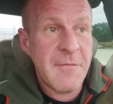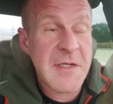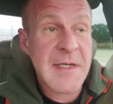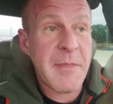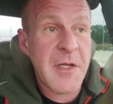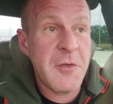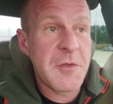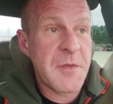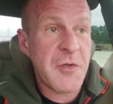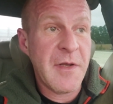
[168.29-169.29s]
for somebody
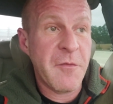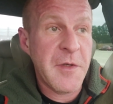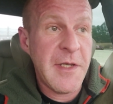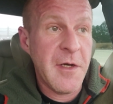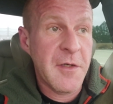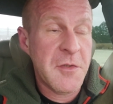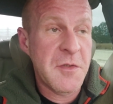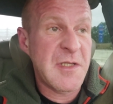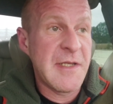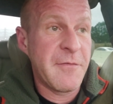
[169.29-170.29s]
who's been drinking for years,
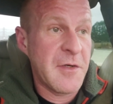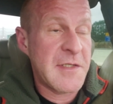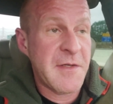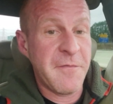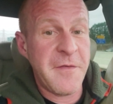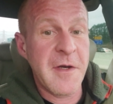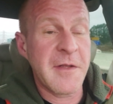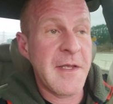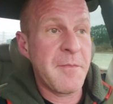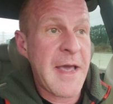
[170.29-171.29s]
whose liver is
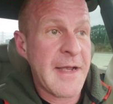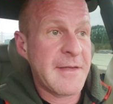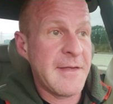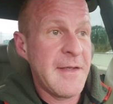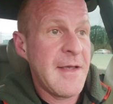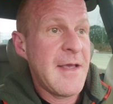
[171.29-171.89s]
severely impacted,